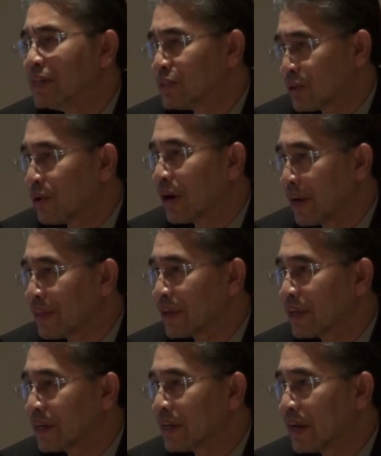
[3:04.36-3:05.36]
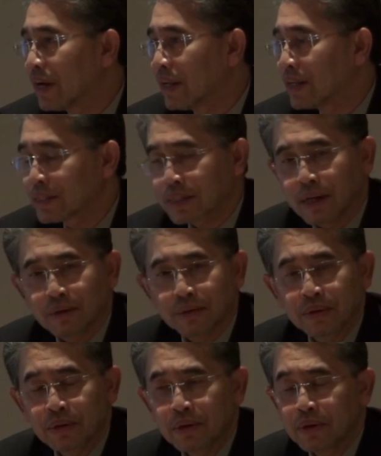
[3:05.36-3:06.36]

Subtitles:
million strong, I think, at last count.